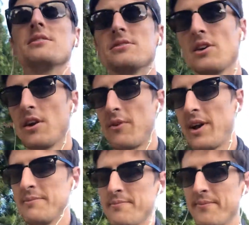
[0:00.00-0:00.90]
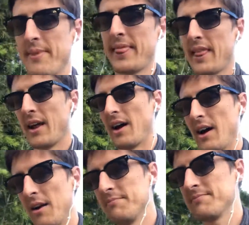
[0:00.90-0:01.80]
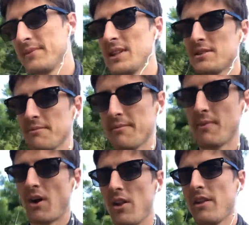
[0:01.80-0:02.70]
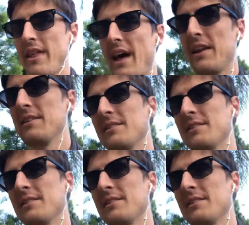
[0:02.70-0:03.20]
So anyway, that's all of that.